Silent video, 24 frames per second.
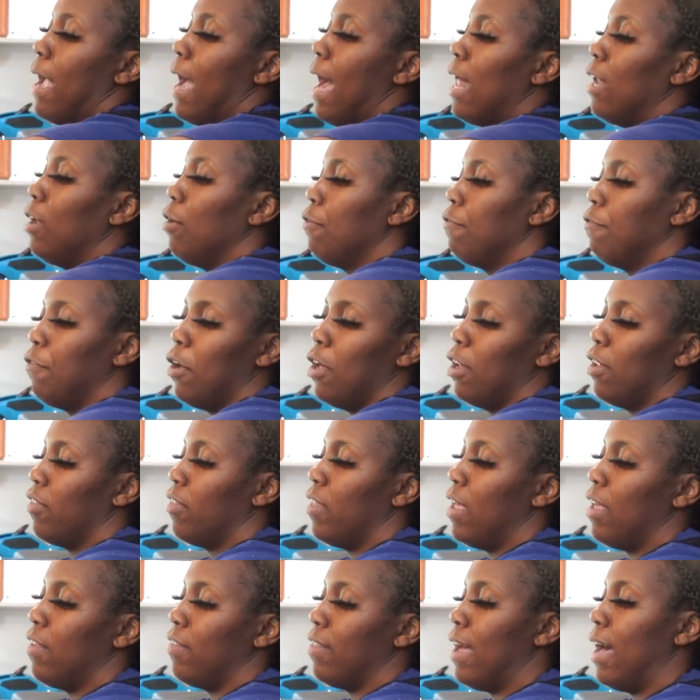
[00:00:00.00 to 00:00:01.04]
I know Father's
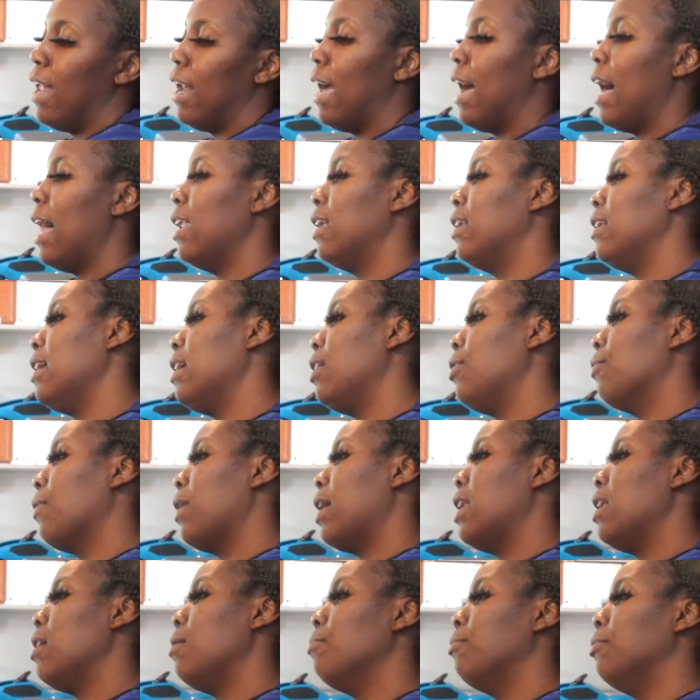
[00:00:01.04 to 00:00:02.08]
Day is not a holiday,
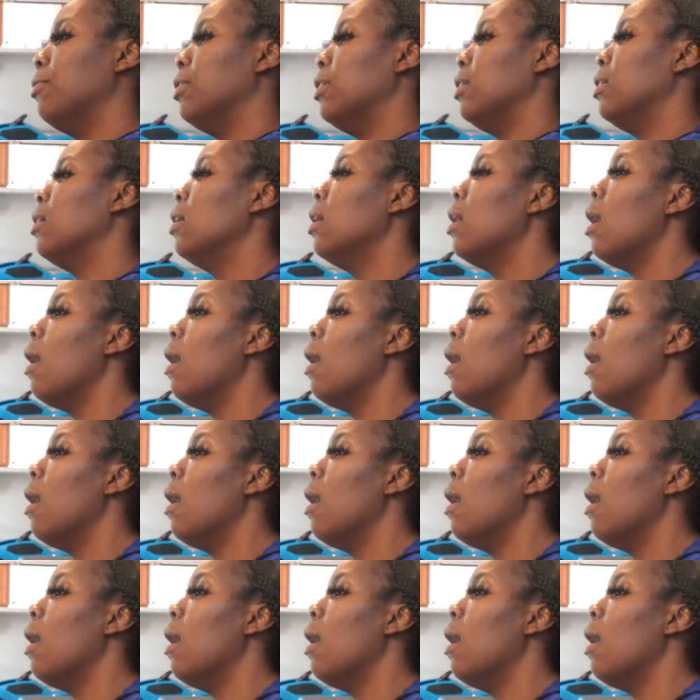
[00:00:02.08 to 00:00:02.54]
granted, but